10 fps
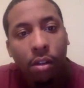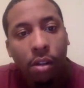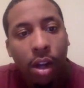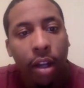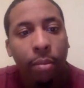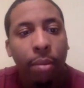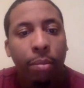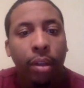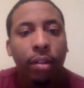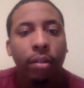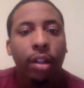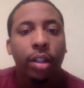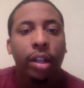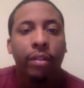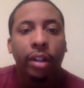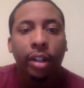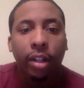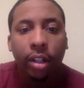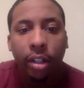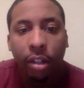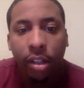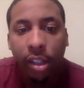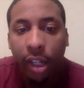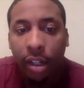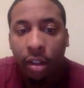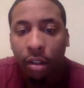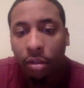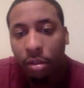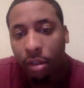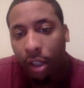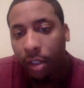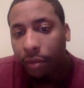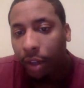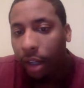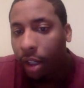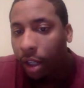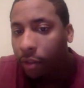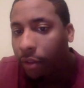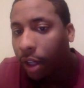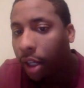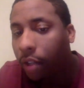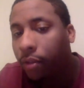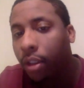How you been playing well? You haven't had 100 yards. He got close, 95, 95.